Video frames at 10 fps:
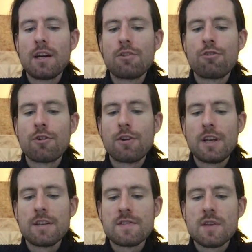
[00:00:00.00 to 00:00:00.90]
A
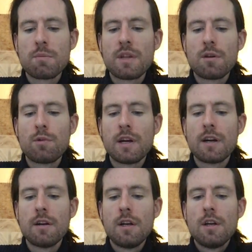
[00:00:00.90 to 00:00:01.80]
journey is something
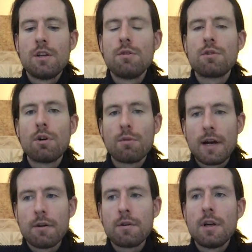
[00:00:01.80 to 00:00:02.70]
where you go
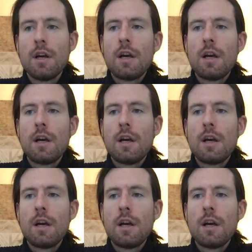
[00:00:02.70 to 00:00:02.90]
out